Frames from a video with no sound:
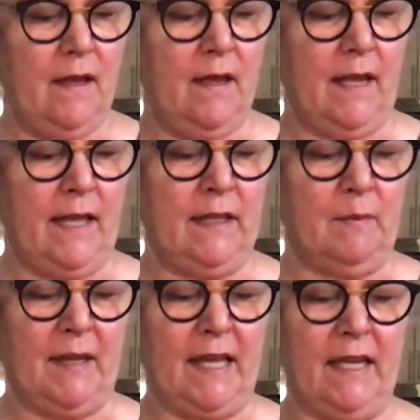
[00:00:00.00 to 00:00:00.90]
In the
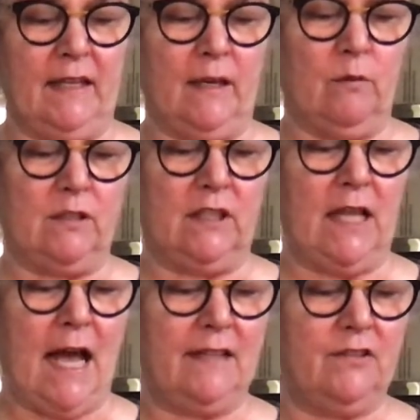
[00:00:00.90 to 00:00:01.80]
beginning, there was
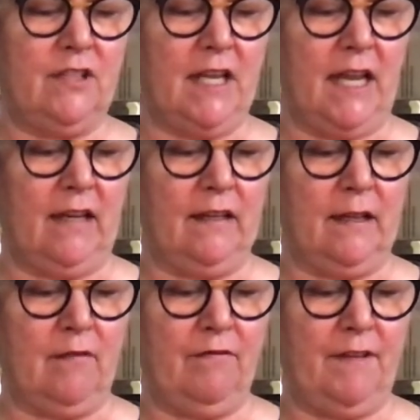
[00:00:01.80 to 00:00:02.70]
lots to eat, and
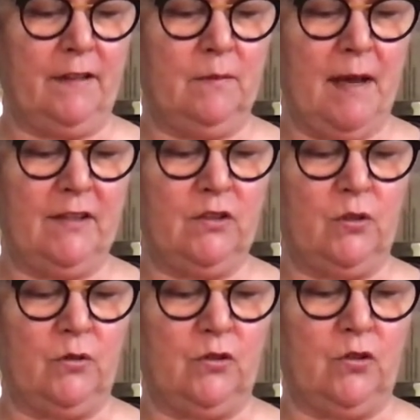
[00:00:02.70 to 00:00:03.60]
the field mice
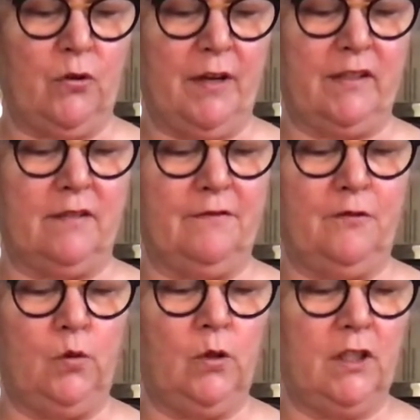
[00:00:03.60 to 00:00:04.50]
told stories of
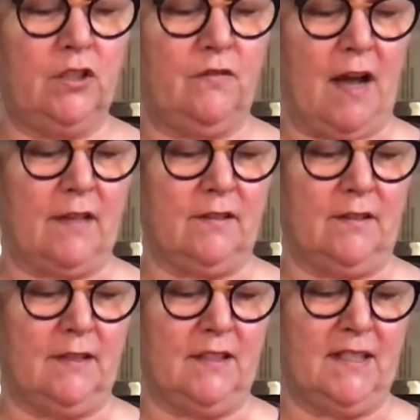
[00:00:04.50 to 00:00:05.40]
foolish
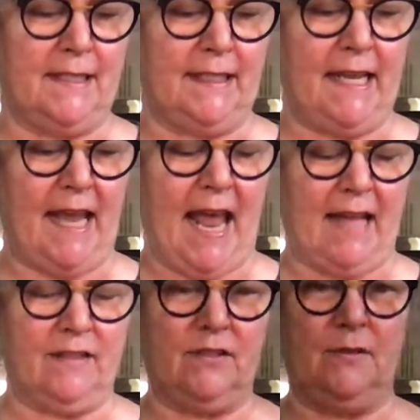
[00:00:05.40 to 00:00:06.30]
foxes and silly
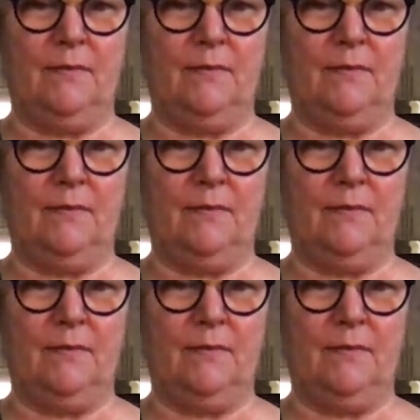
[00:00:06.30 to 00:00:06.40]
cats.